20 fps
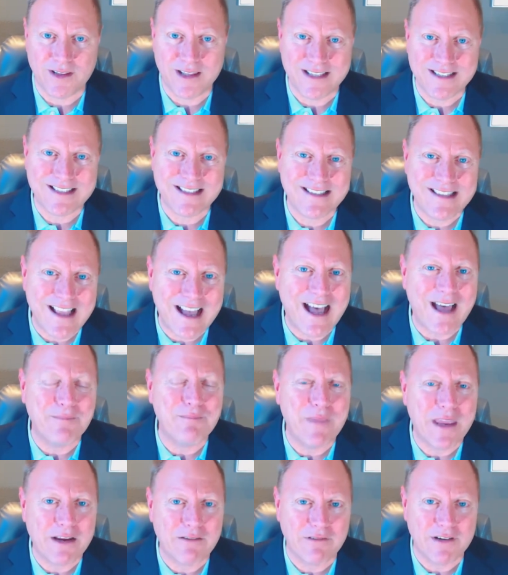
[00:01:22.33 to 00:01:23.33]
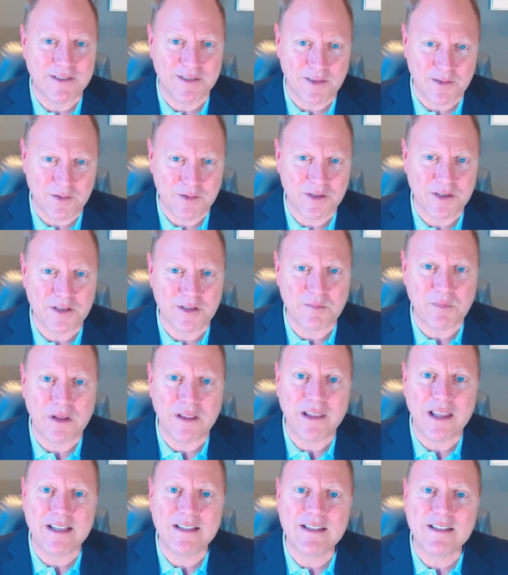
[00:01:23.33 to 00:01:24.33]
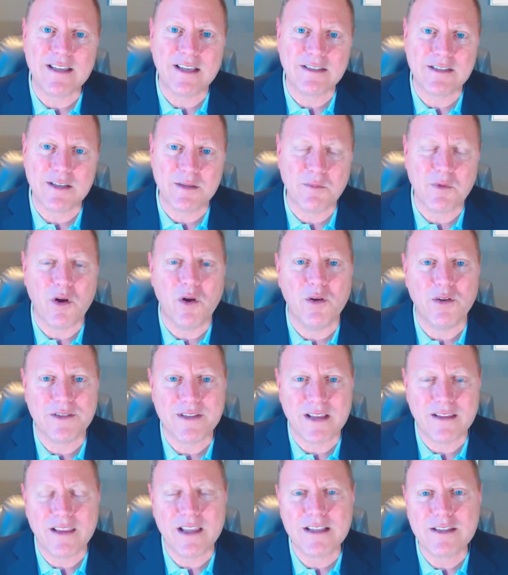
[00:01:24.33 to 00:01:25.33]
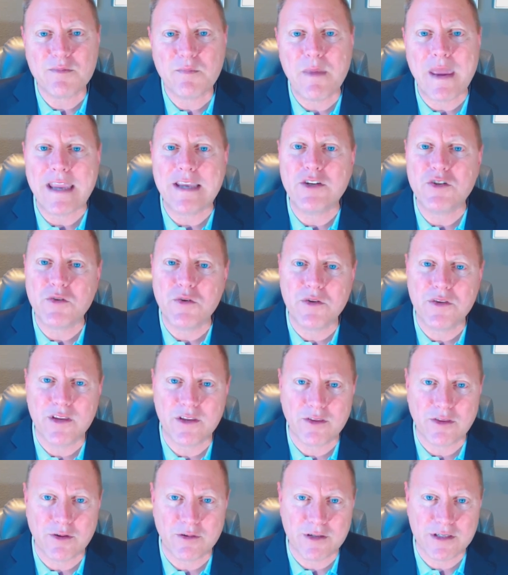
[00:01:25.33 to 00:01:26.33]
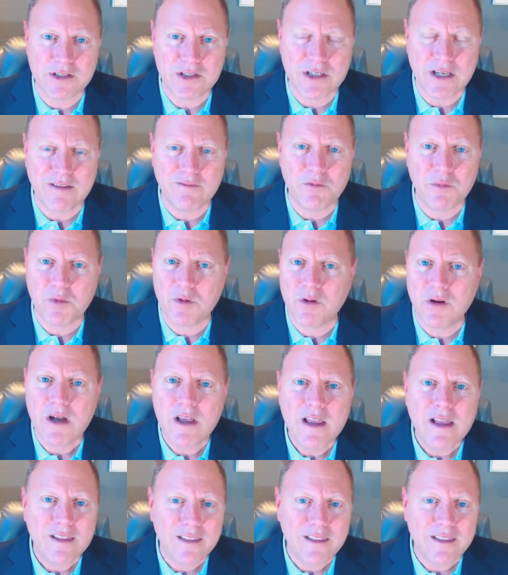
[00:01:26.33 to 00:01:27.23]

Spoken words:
Let's not make resolutions, but let's set some goals, and let's make sure that they're achievable.